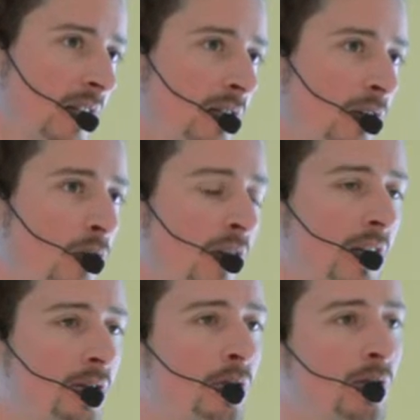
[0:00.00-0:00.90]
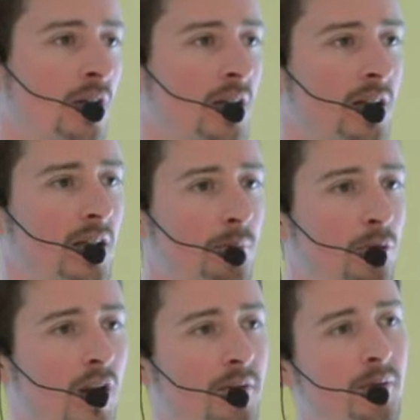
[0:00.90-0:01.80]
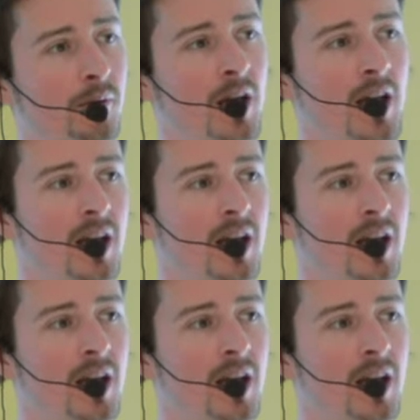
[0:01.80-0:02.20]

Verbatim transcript: you're going into your product will